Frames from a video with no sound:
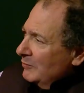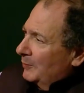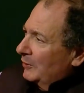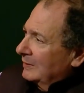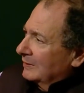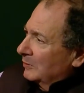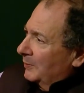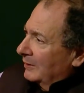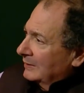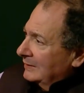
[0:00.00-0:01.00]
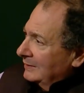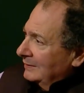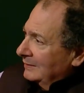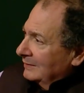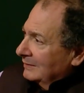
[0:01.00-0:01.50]
a political
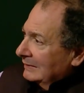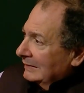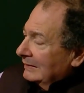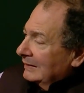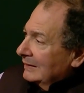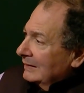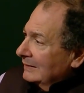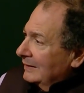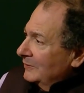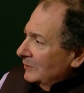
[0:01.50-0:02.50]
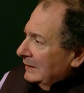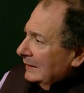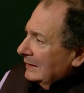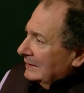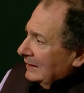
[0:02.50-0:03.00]
party, then you're
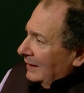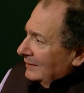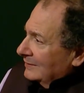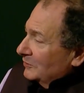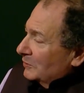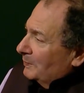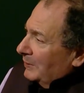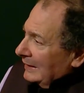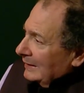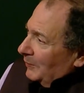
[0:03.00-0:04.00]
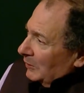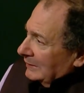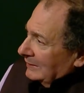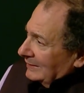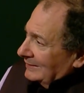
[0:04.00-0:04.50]
taking sides. You're playing
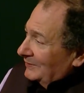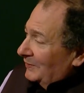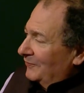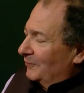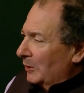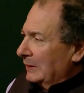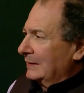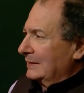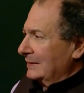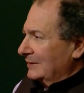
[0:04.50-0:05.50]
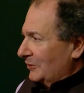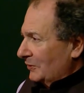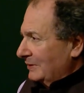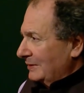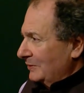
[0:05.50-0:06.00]
politics. So if politics is
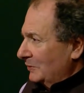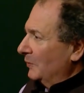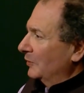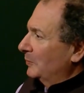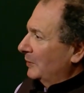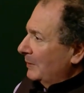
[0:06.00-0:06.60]
dirty, you don't want to play